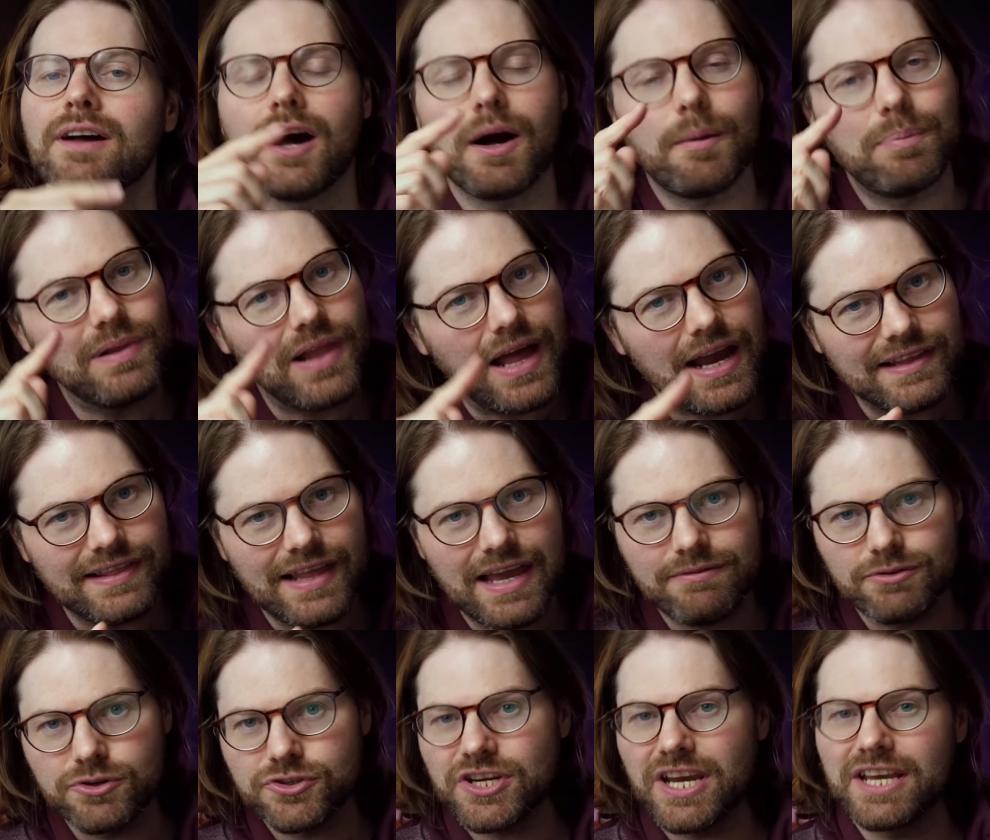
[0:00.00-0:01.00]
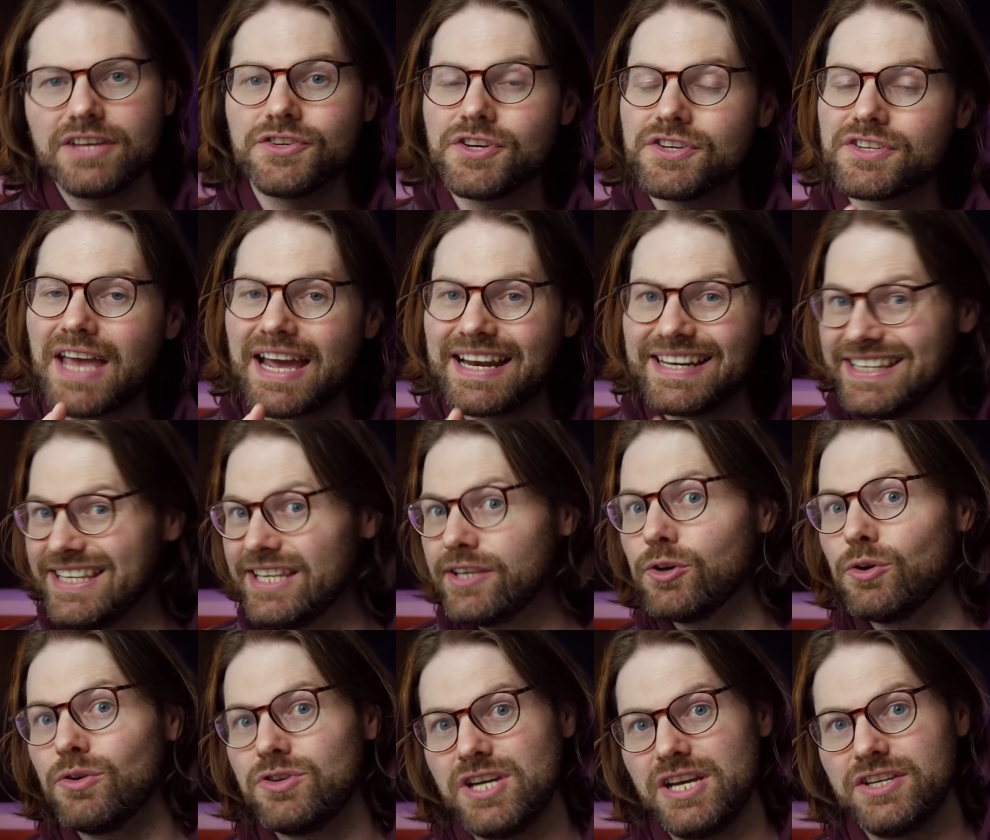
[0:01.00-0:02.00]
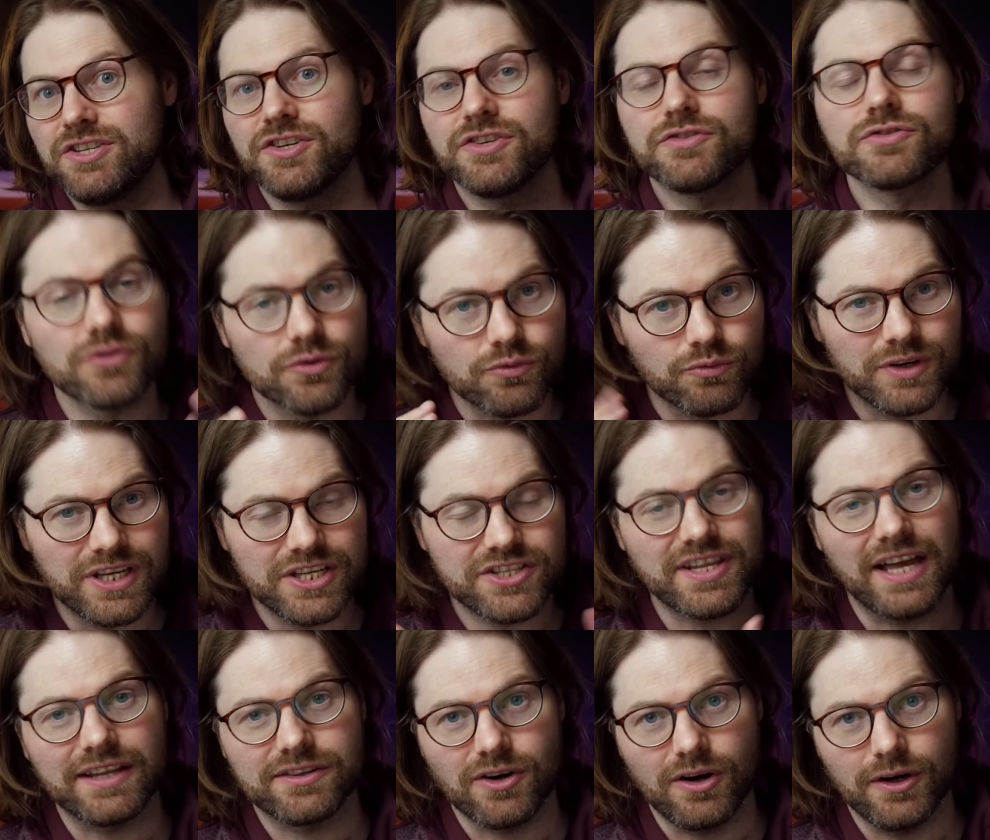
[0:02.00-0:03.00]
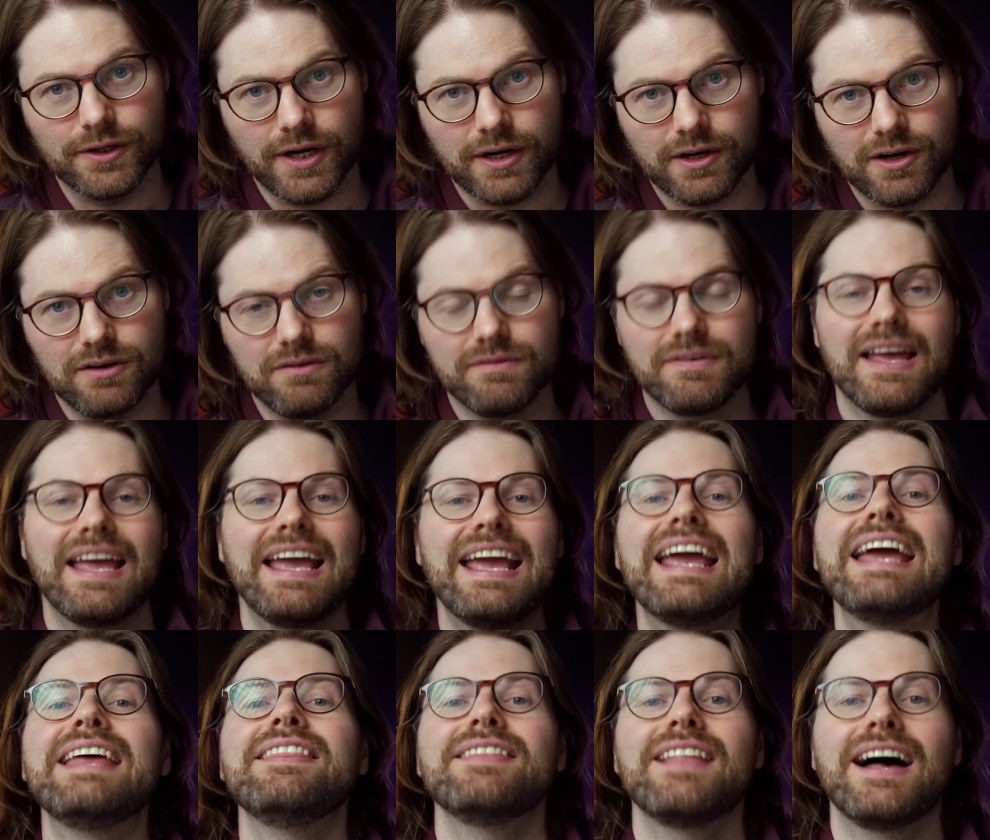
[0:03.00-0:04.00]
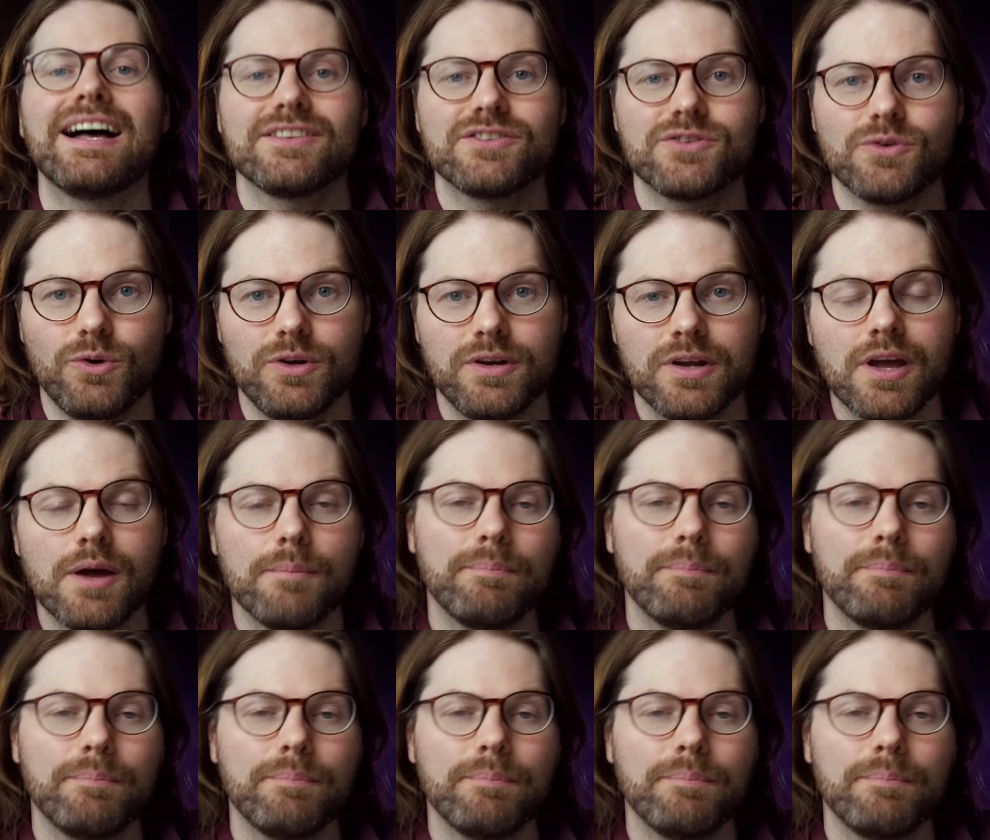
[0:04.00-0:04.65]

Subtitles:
apply level changes and EQ changes to reach that target curve in that zone.